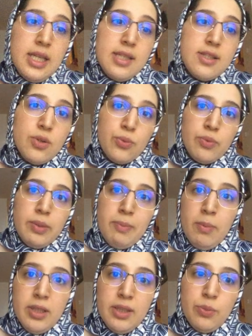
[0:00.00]
So
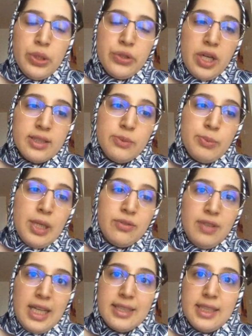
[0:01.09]
remember that we talked about
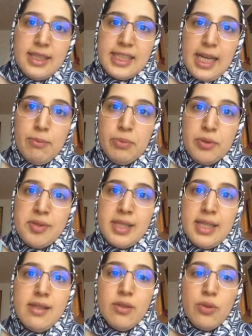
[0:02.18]
flattening samples
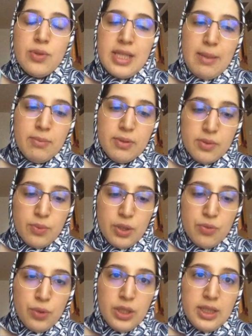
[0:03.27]
and those samples which
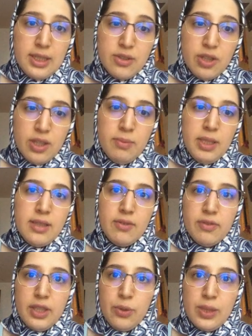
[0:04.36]
would determine the
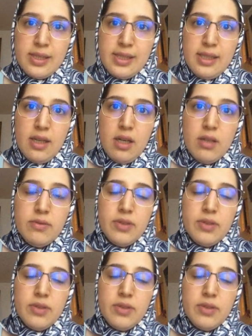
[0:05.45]
frequency of